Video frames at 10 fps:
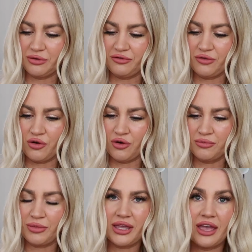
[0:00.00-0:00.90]
before,
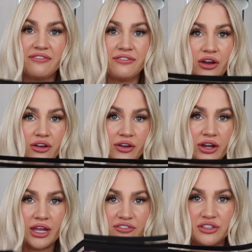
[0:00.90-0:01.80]
but yeah, very,
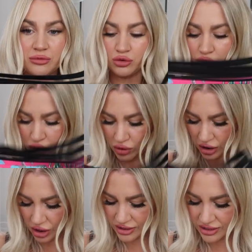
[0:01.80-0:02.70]
very comfortable.
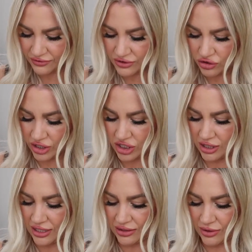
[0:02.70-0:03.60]
Lots of stretch in
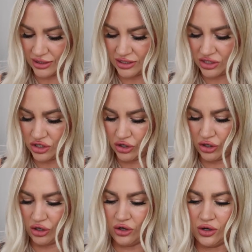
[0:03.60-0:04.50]
these ones
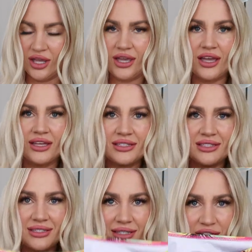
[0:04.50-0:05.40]
too
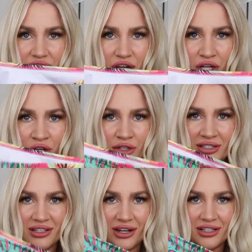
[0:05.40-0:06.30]
such a cute
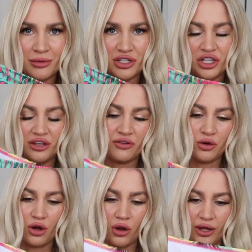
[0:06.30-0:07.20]
design, especially if
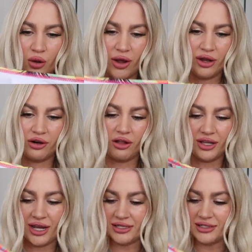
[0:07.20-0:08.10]
you're going away on holiday